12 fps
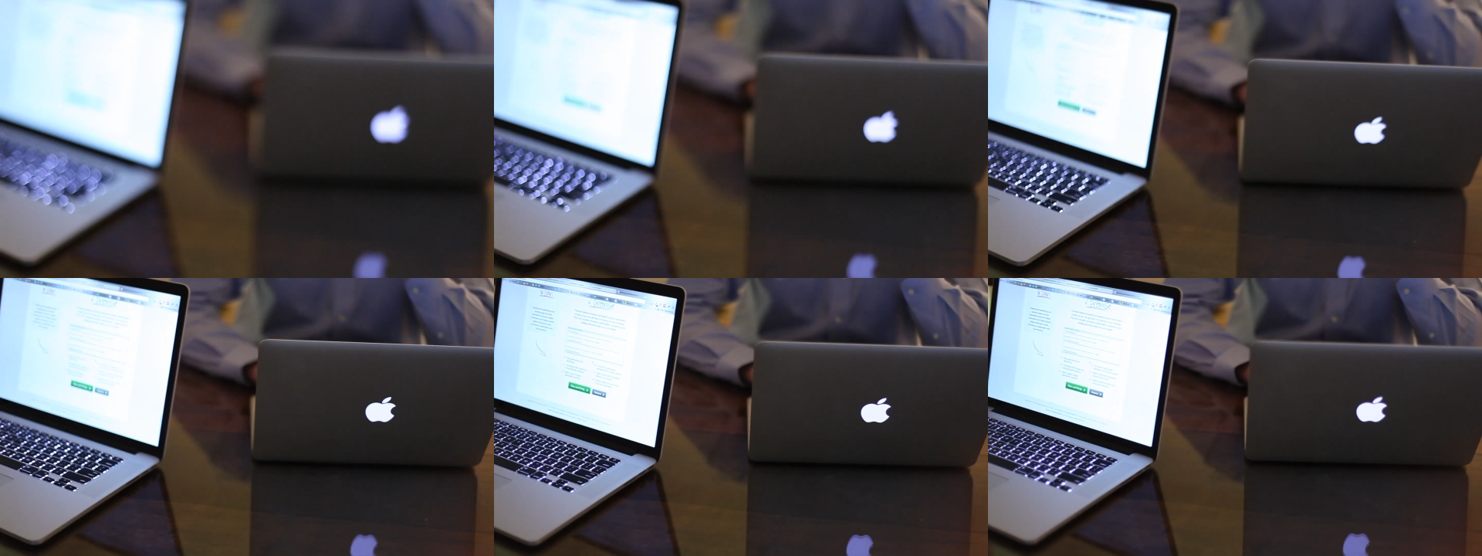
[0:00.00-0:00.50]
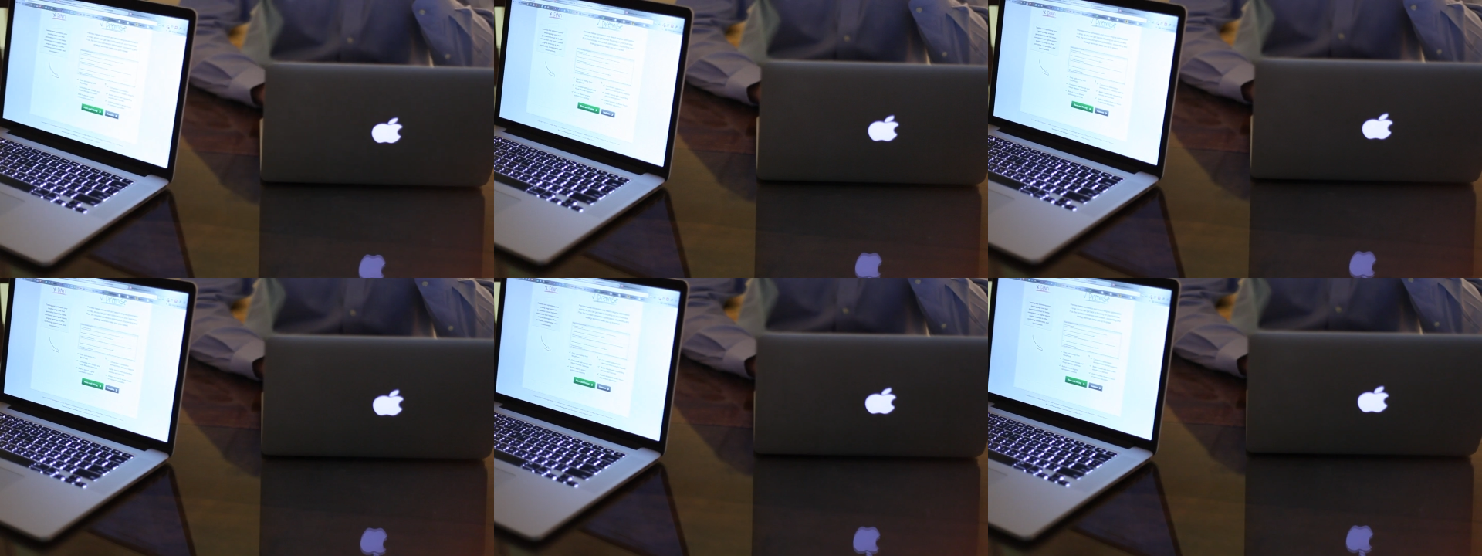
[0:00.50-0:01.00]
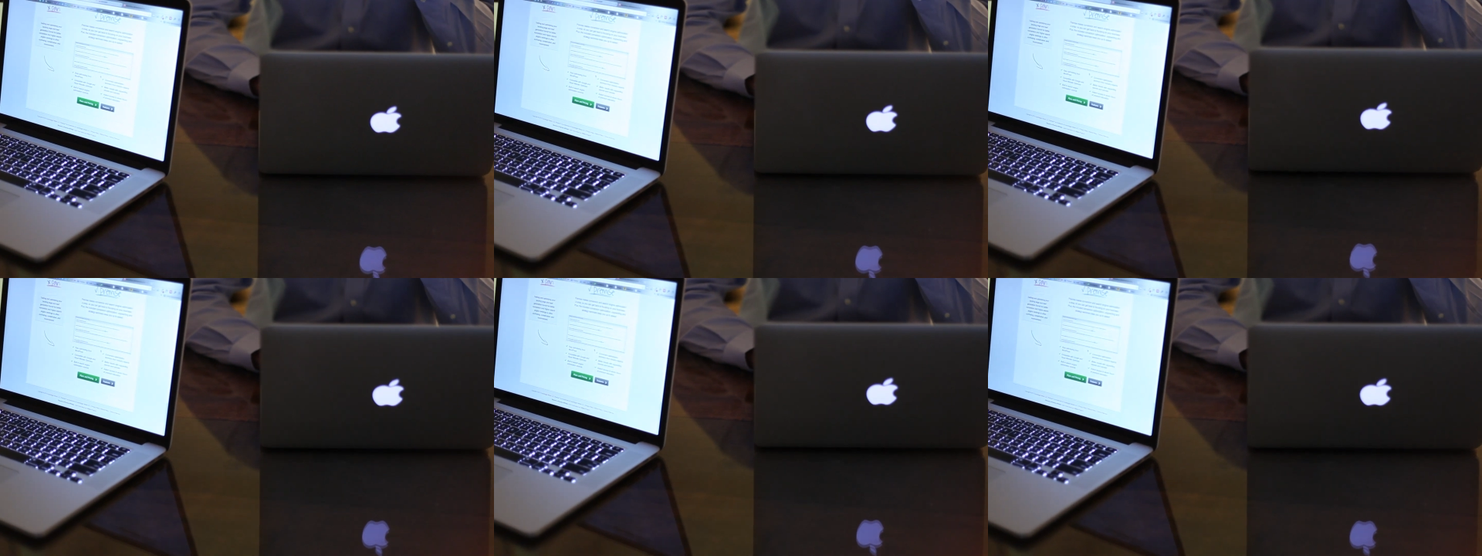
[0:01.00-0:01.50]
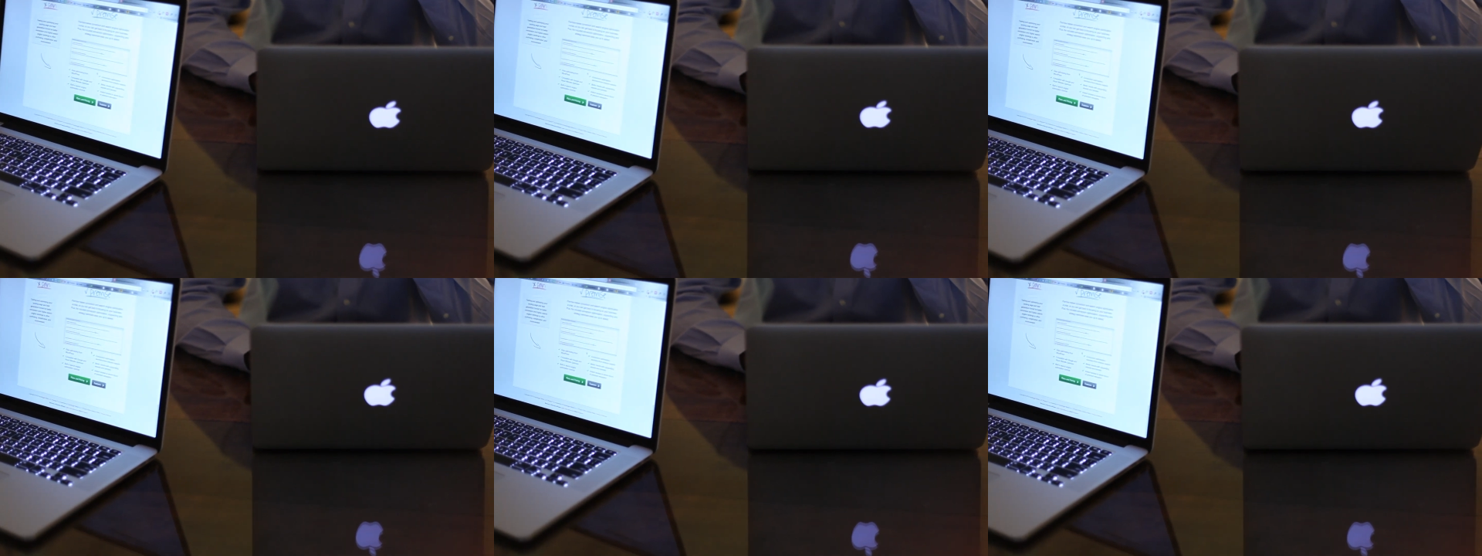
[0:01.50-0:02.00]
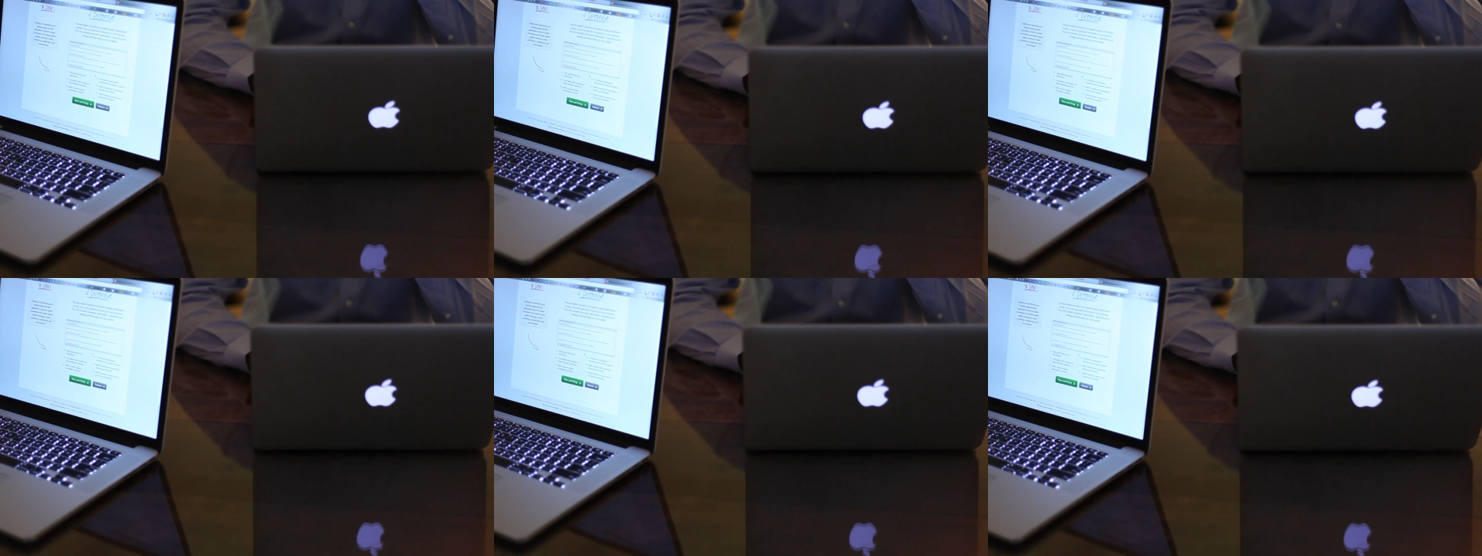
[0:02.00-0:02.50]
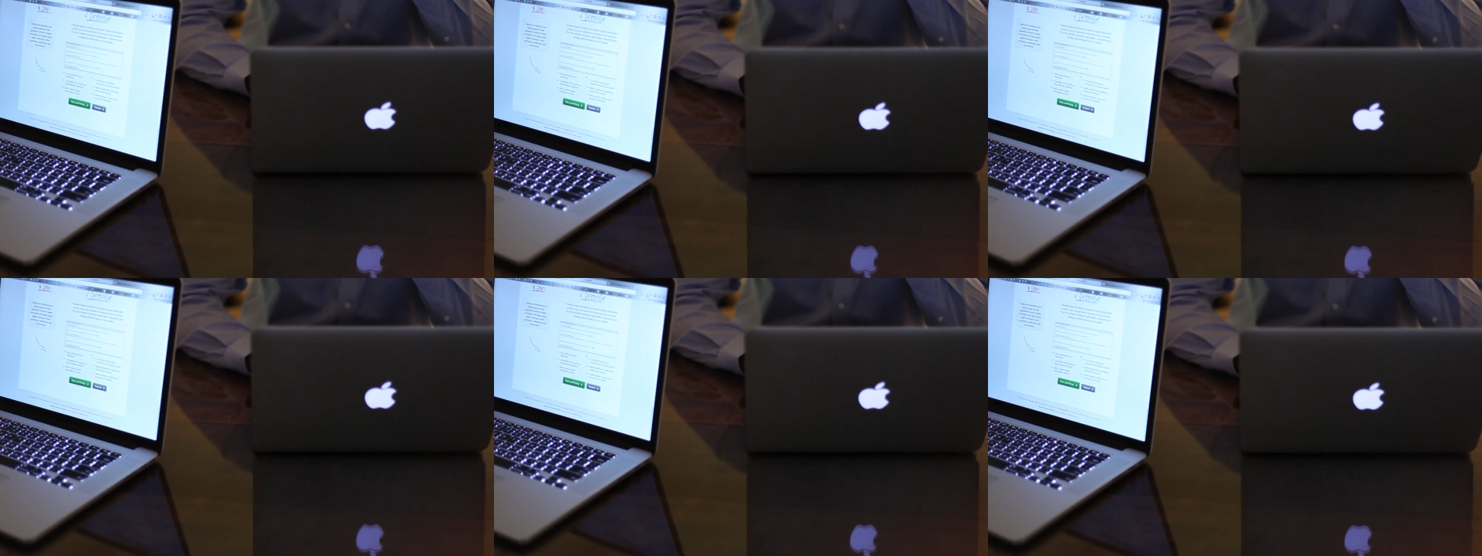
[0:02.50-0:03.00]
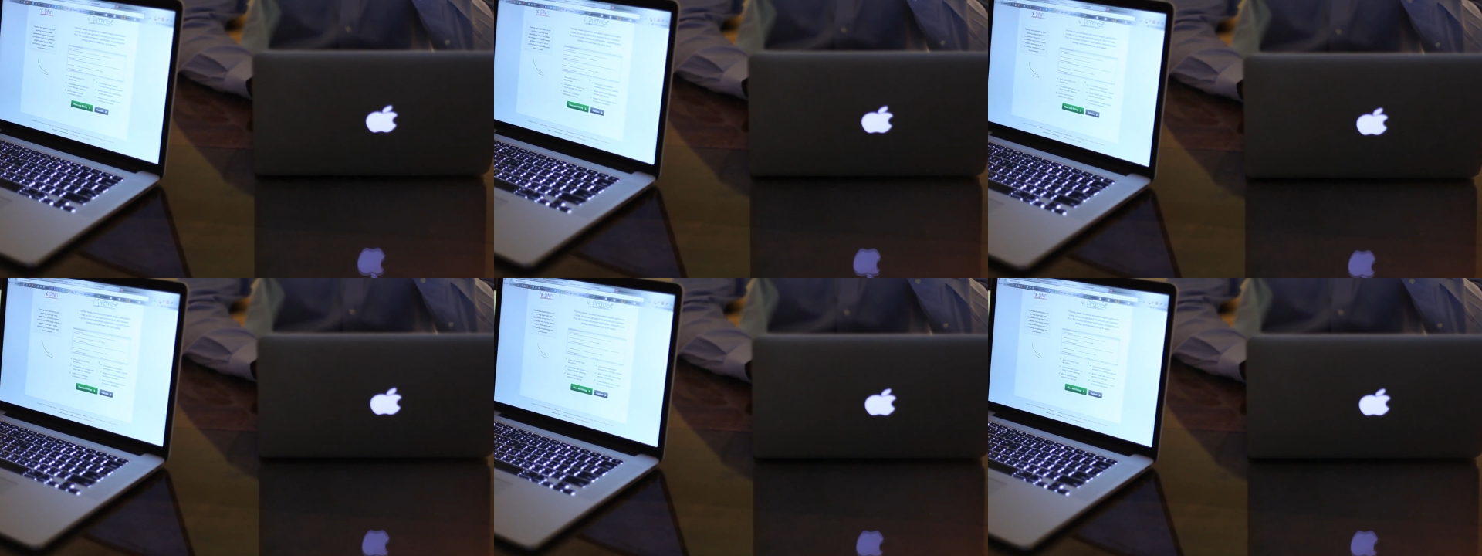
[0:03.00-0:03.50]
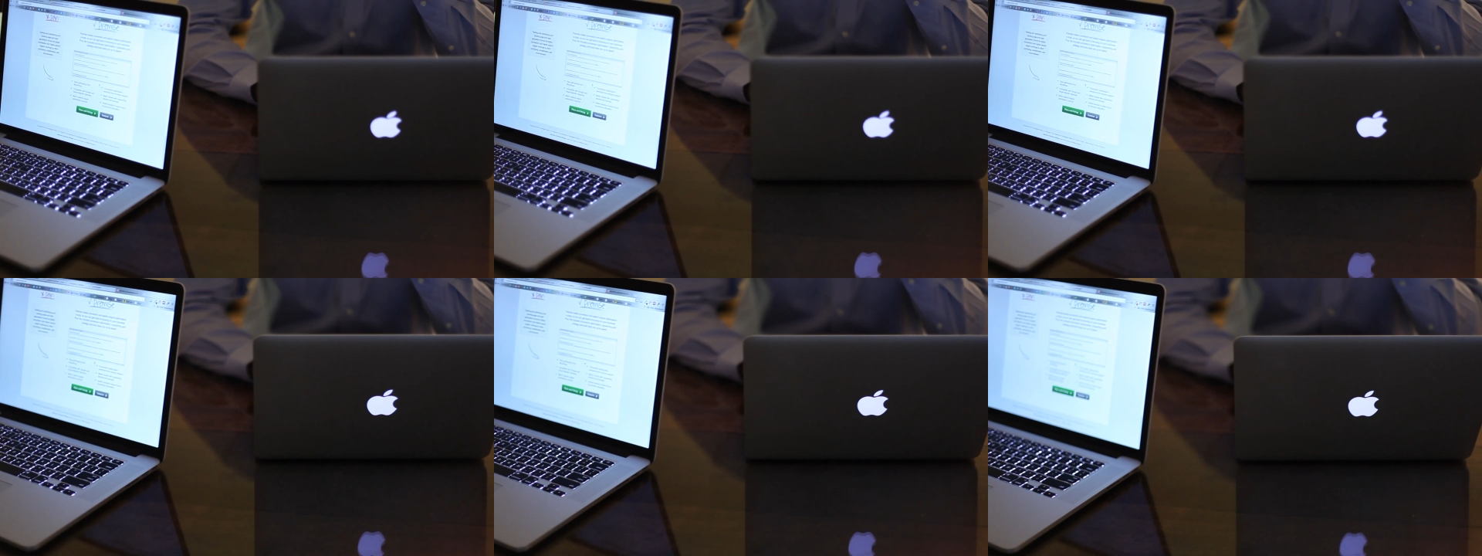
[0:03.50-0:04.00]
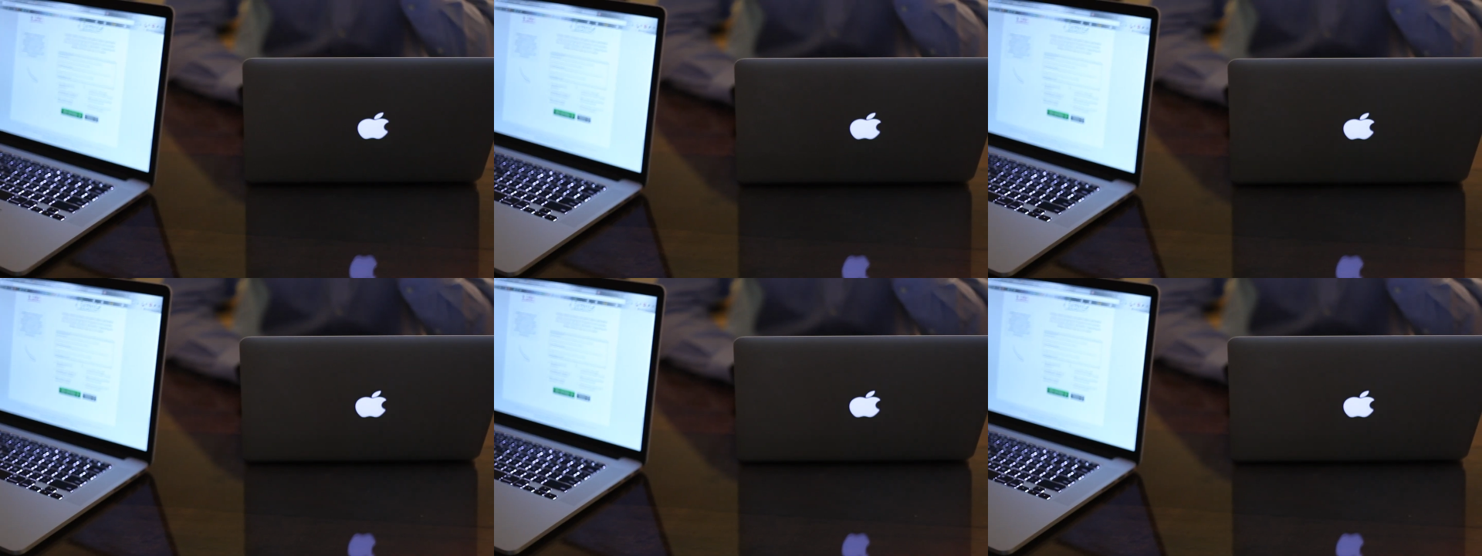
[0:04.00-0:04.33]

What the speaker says: Nobody's mouth can be seen.